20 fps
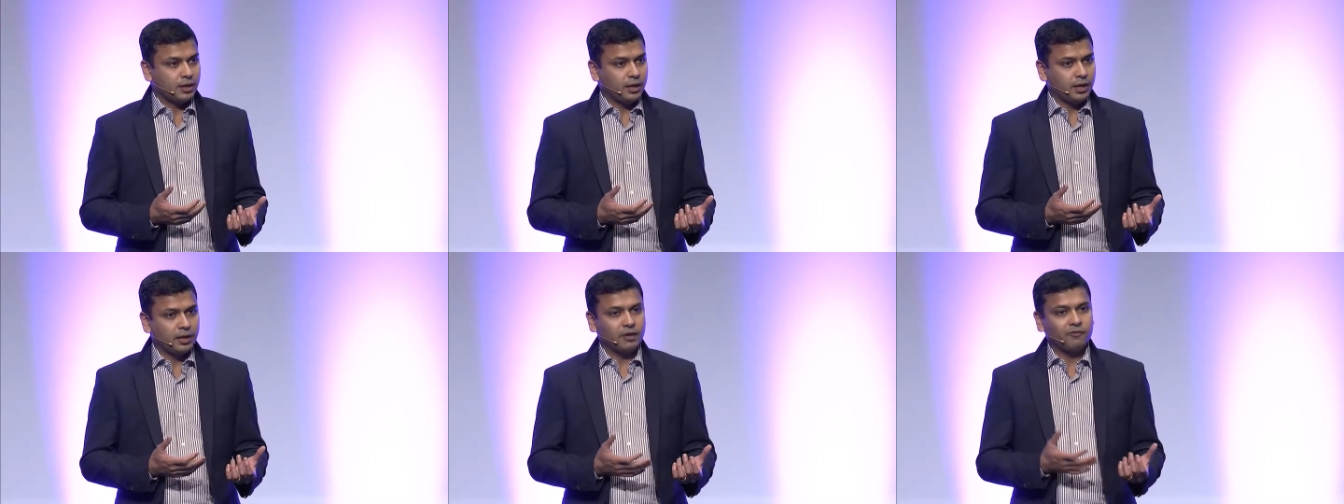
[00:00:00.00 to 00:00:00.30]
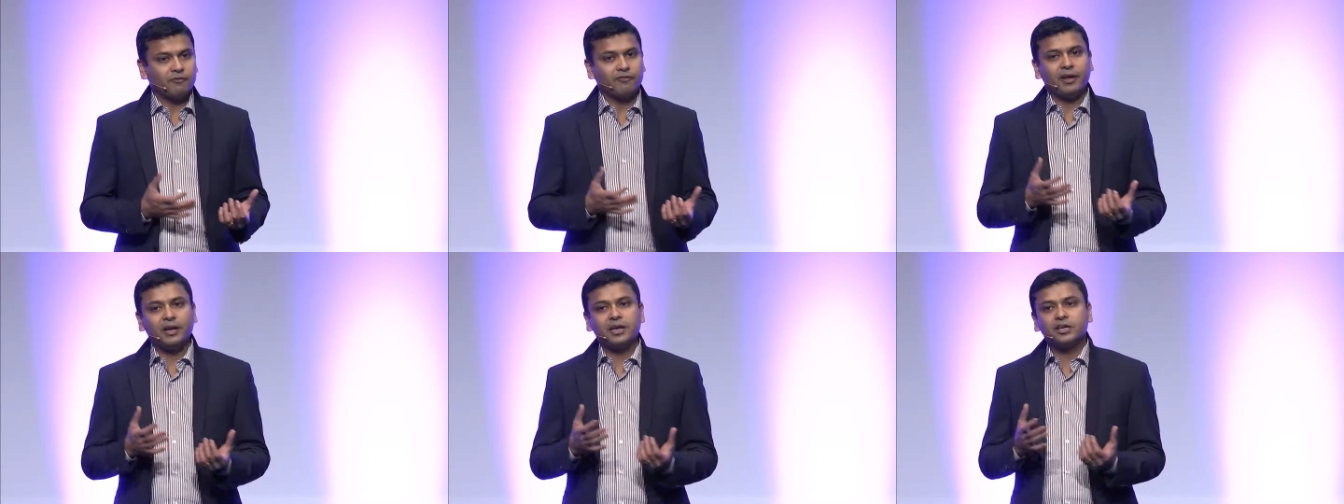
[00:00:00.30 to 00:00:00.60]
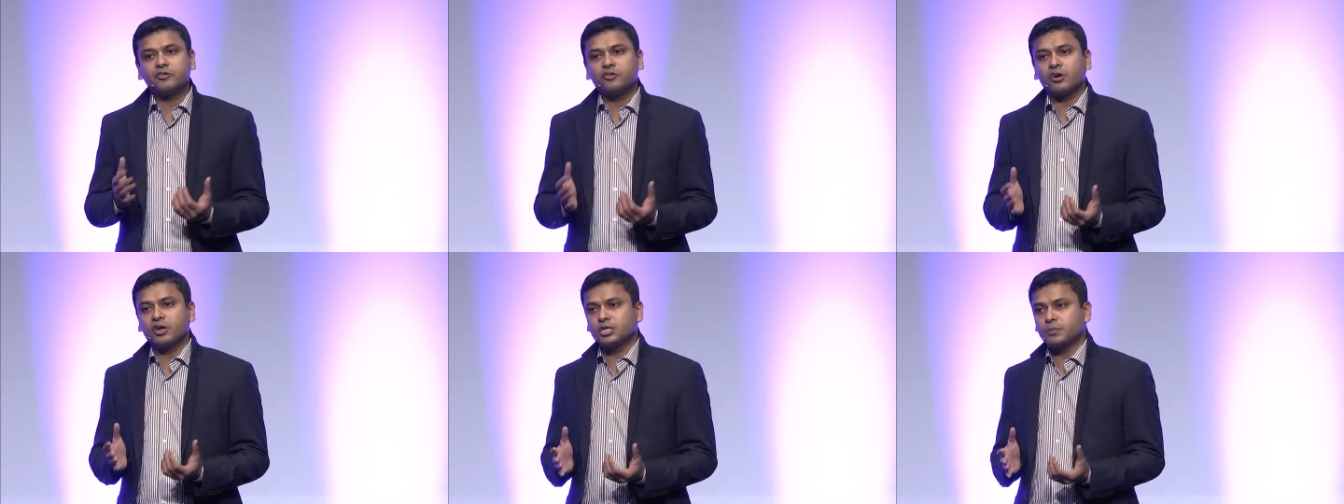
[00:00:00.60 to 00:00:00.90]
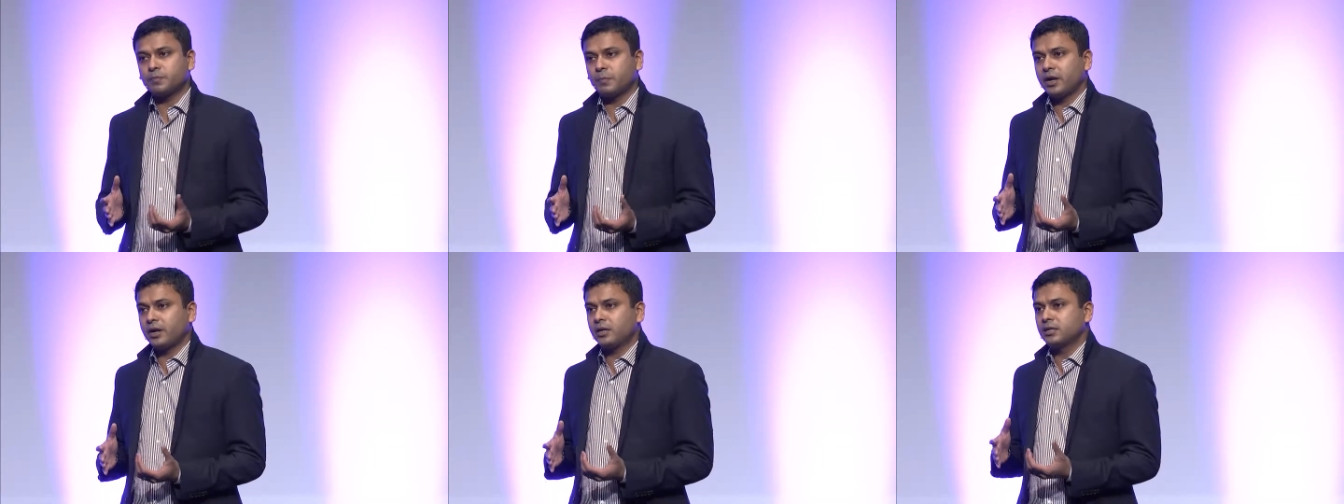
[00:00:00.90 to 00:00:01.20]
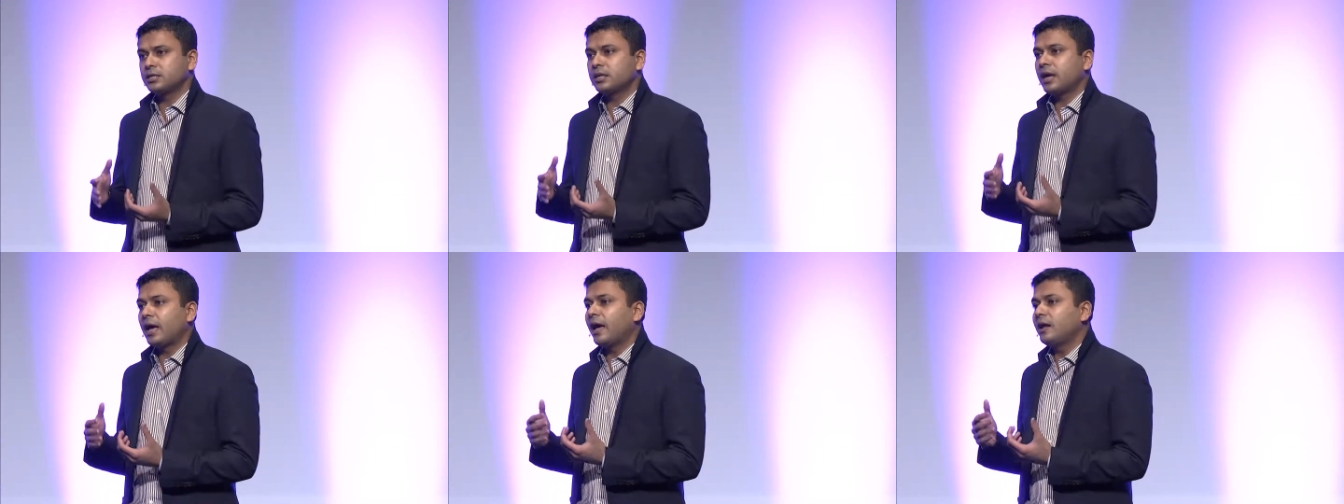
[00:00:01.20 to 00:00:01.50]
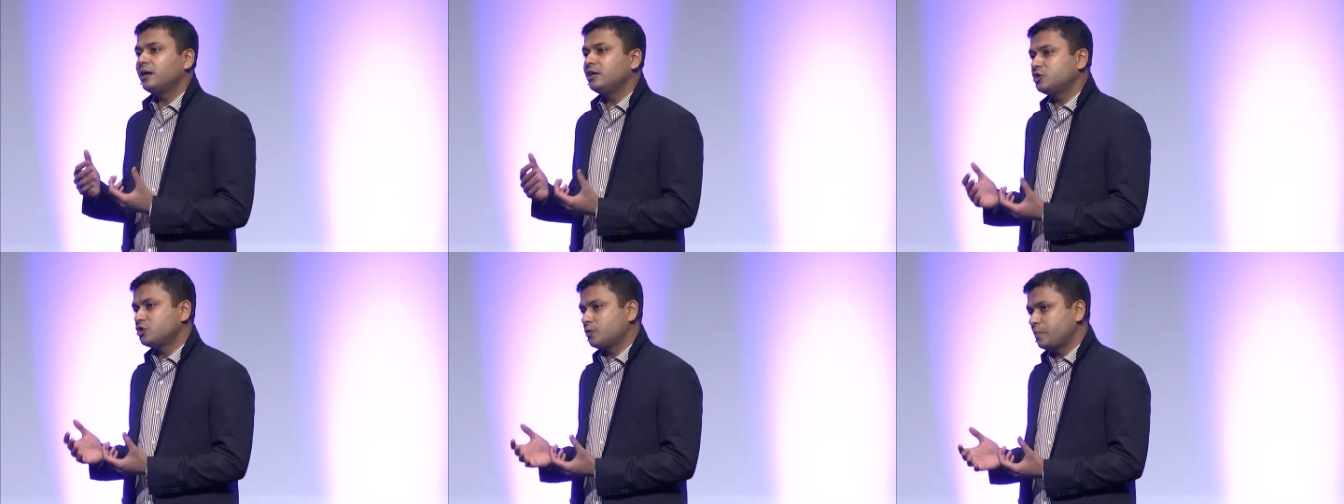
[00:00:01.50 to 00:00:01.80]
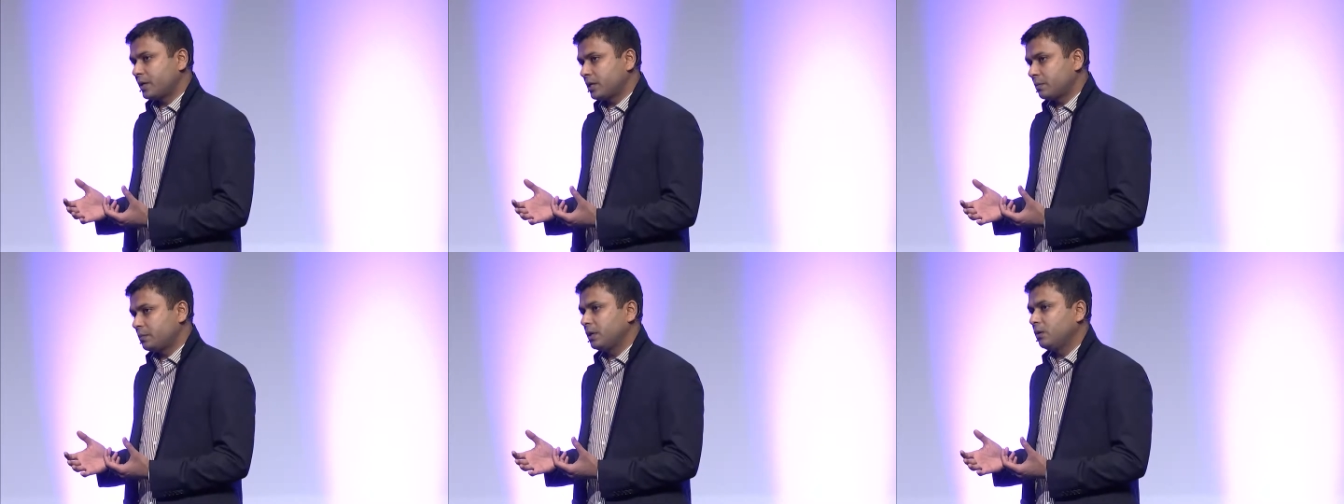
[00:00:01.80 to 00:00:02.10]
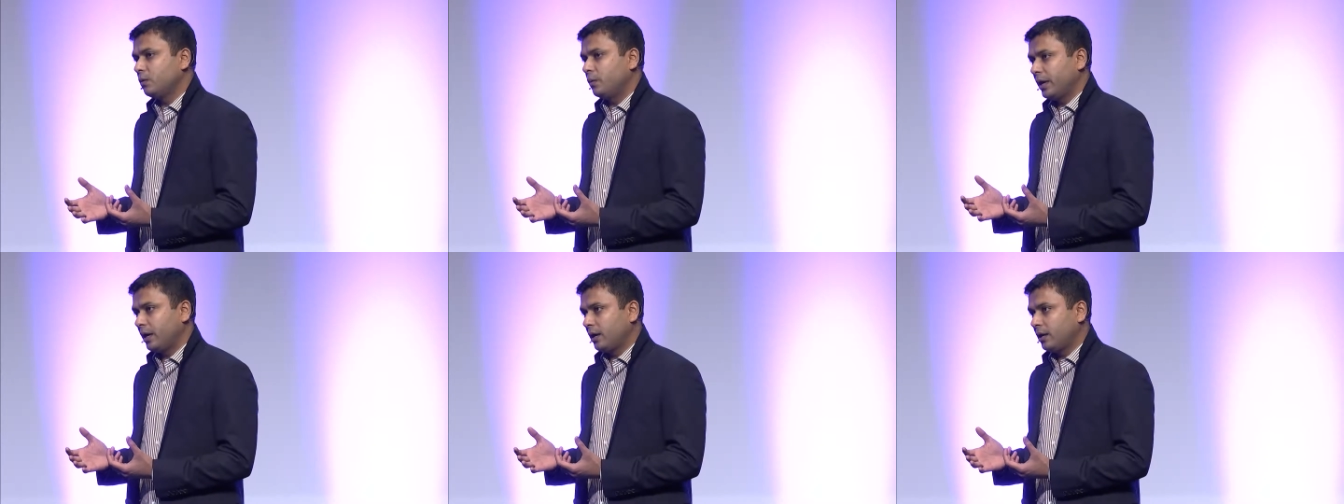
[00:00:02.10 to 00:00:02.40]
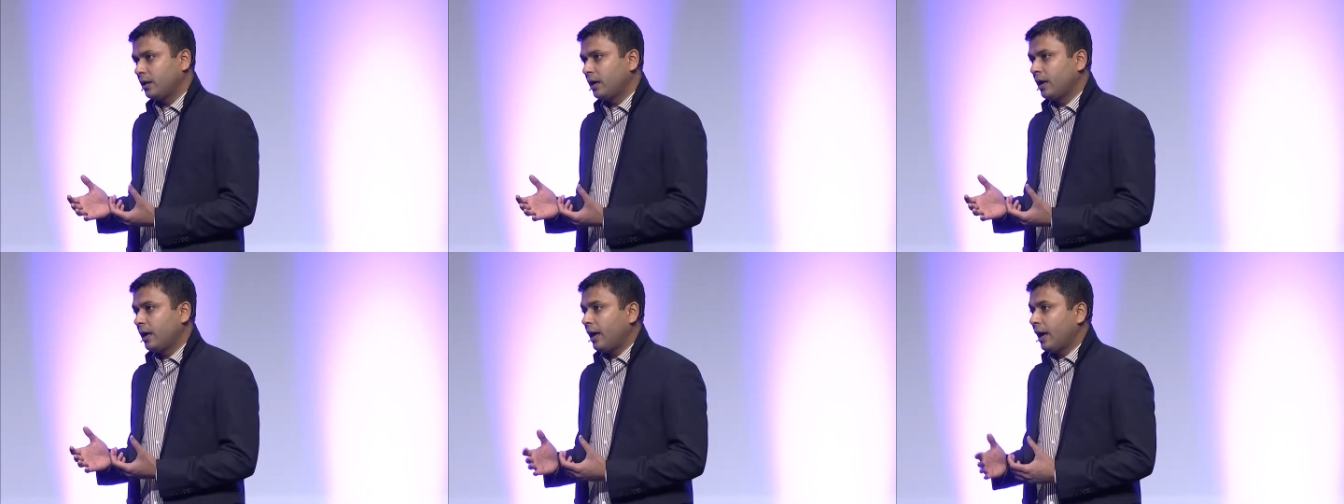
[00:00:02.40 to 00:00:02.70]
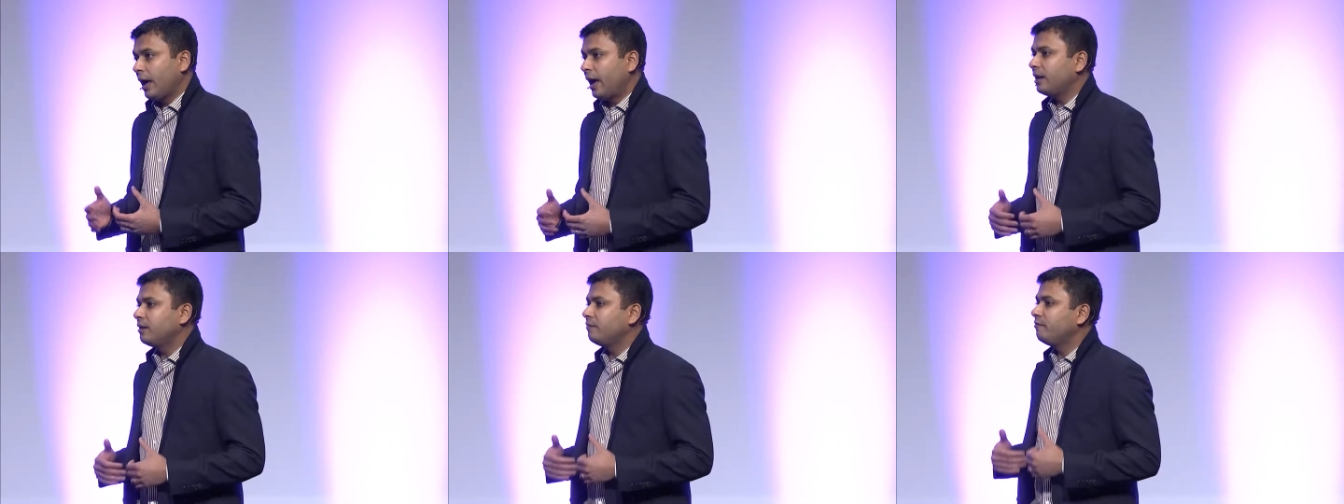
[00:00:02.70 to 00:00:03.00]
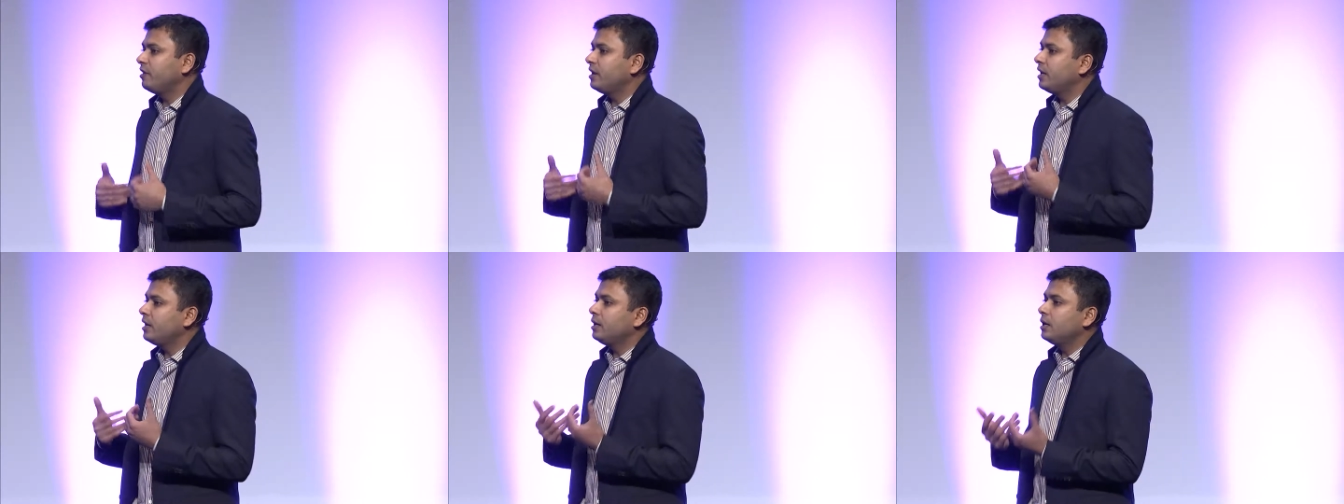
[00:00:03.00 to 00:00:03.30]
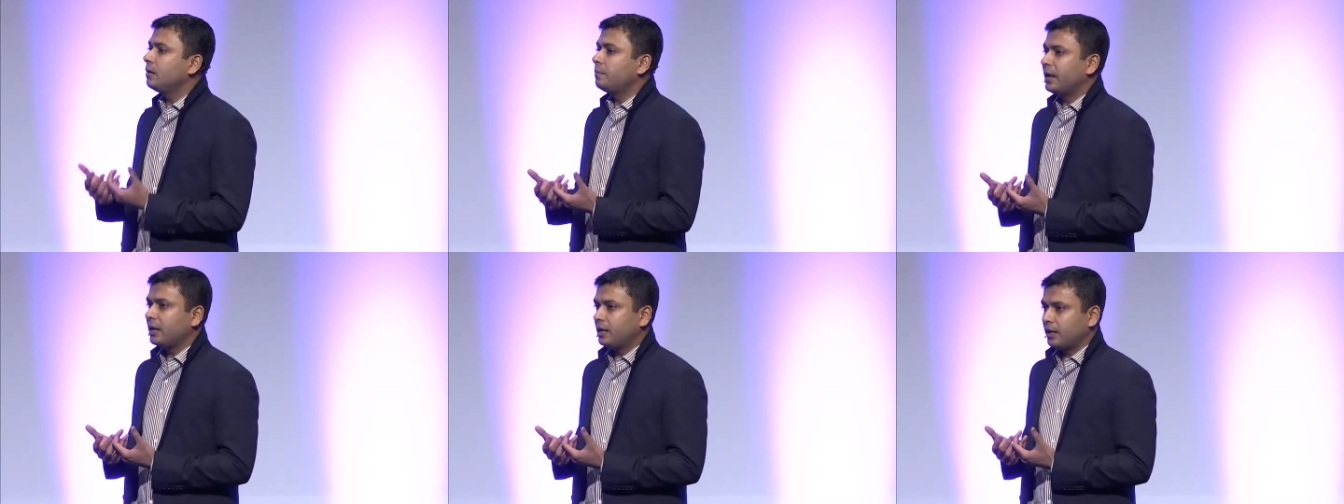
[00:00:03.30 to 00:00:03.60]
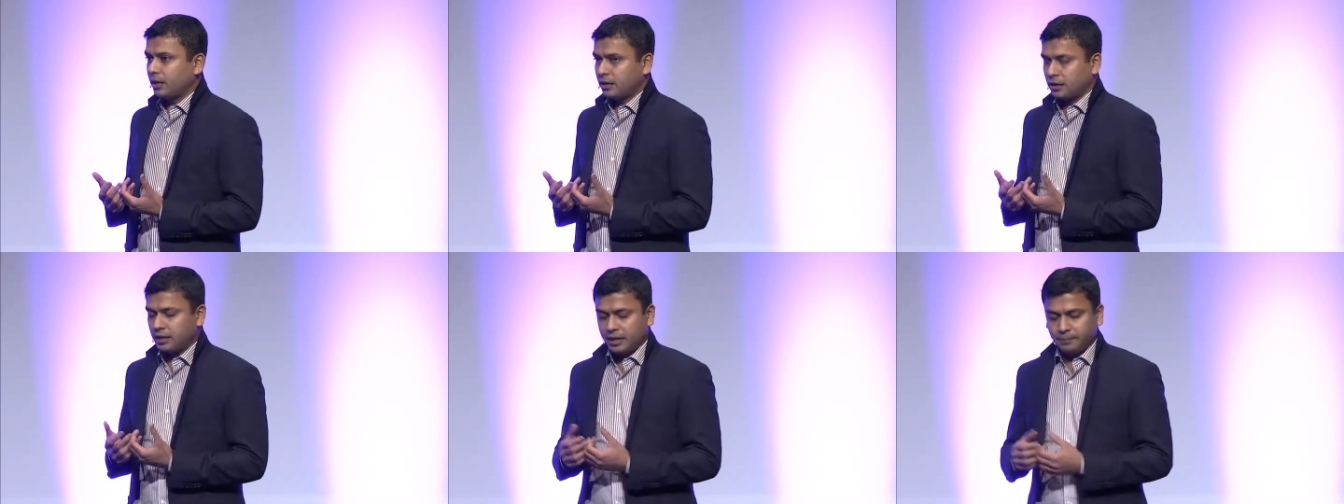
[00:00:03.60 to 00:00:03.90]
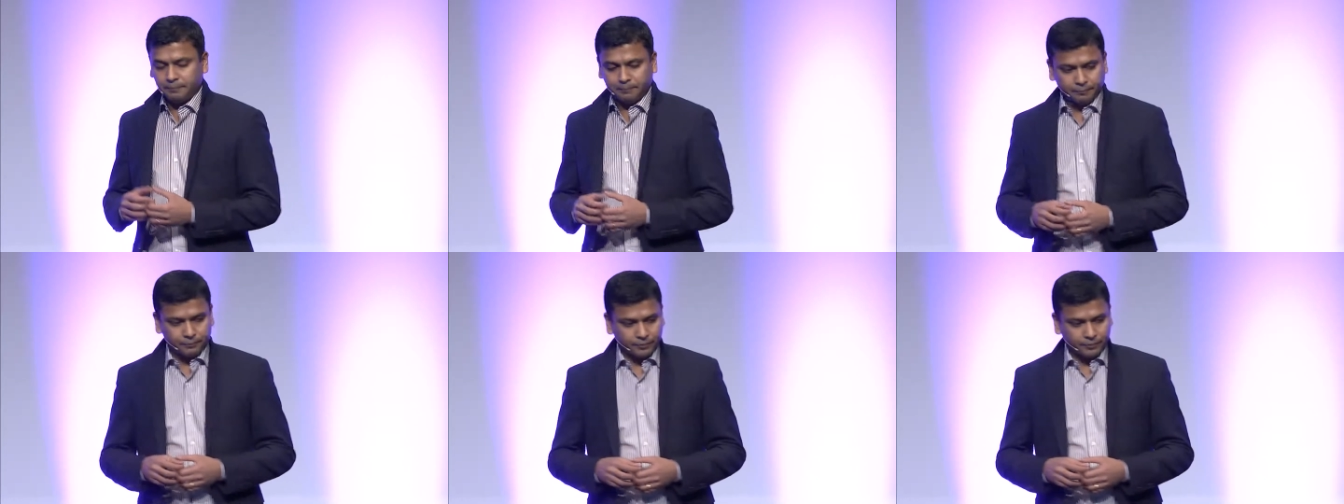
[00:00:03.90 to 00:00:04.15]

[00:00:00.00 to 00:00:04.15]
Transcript: in a very transparent and interpretable way, and very independently.